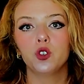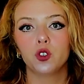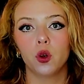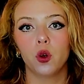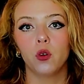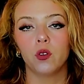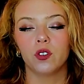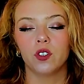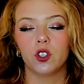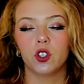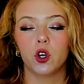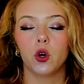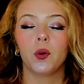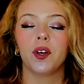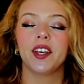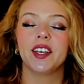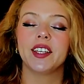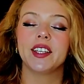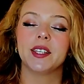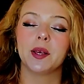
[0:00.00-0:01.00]
salt. So
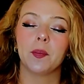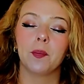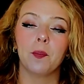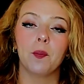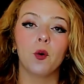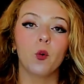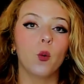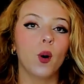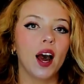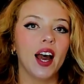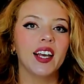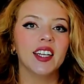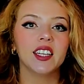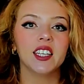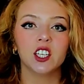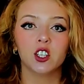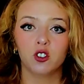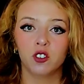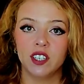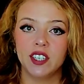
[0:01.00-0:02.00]
it's a white
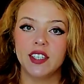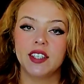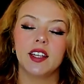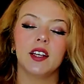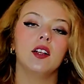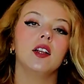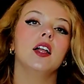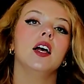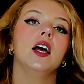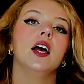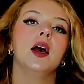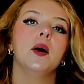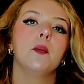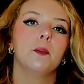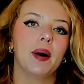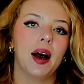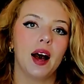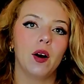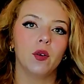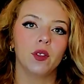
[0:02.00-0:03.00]
crystal
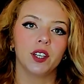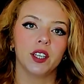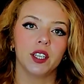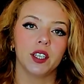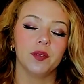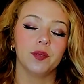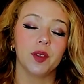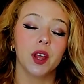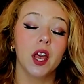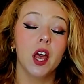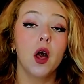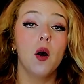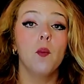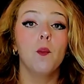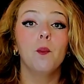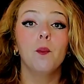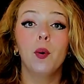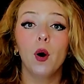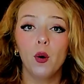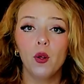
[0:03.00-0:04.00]
powder.
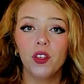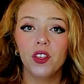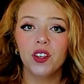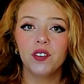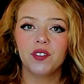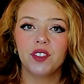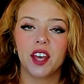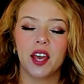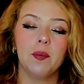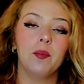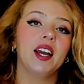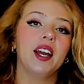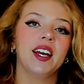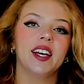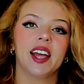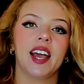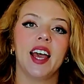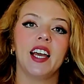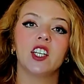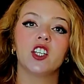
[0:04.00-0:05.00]
Both of them
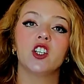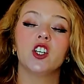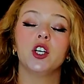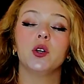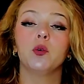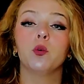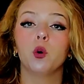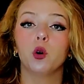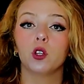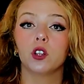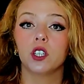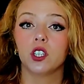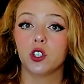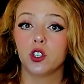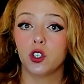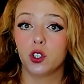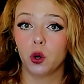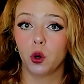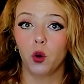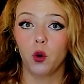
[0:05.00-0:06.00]
are actually water
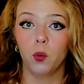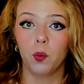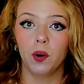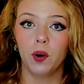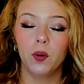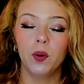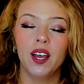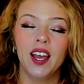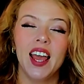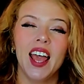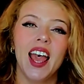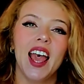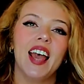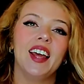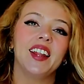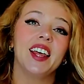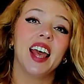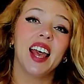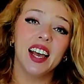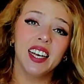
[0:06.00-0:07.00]
soluble.
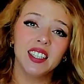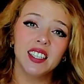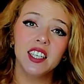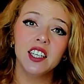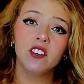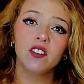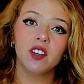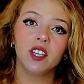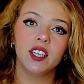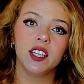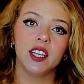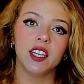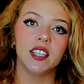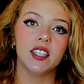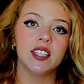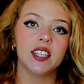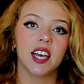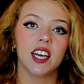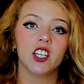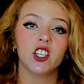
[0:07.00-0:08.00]
And as
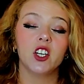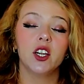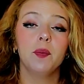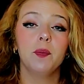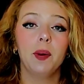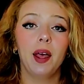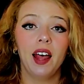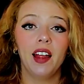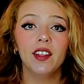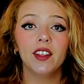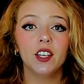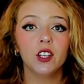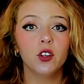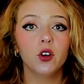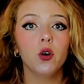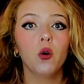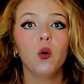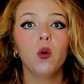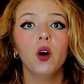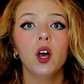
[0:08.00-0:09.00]
ingredients, actually,
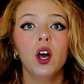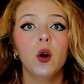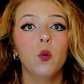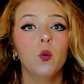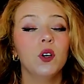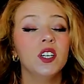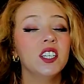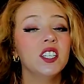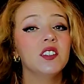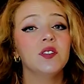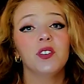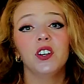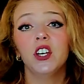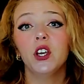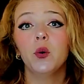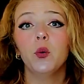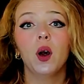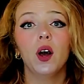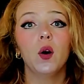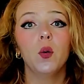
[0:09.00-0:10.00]
Panthenol works
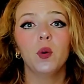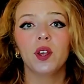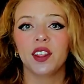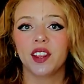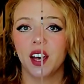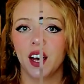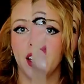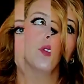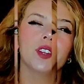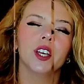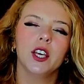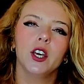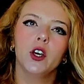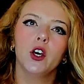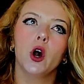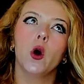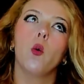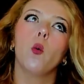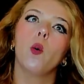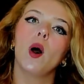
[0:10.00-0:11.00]
very well with others.
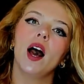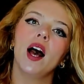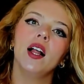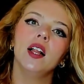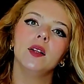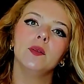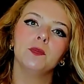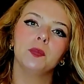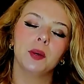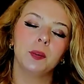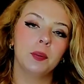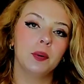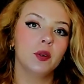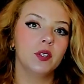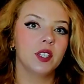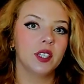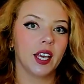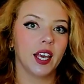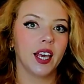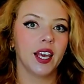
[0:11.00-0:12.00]
So while
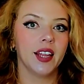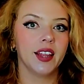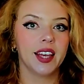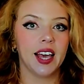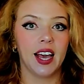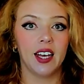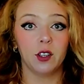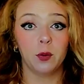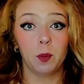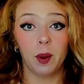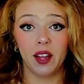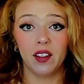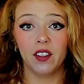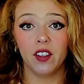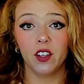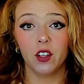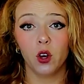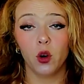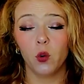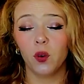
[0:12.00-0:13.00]
people say that
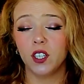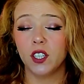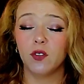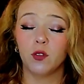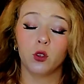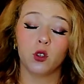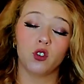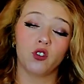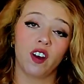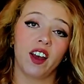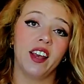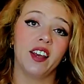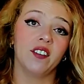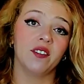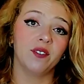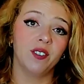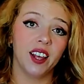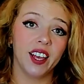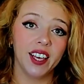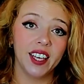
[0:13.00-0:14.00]
Panthenol is for dry
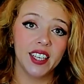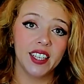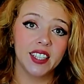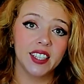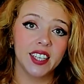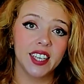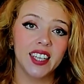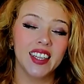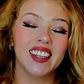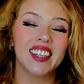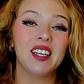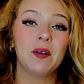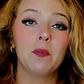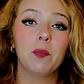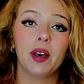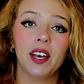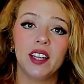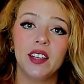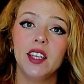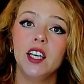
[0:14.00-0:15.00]
and flaky skin,
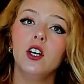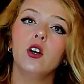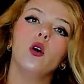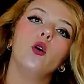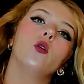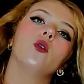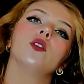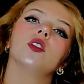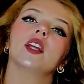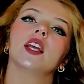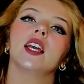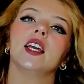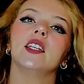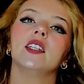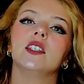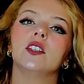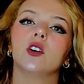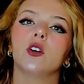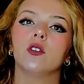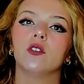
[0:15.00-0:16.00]
depending on
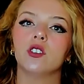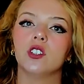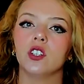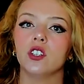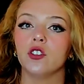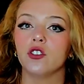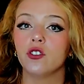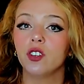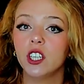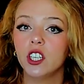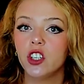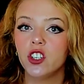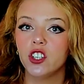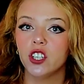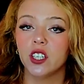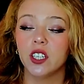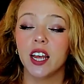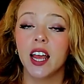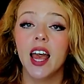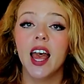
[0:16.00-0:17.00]
its
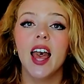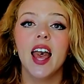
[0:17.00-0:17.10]
concentration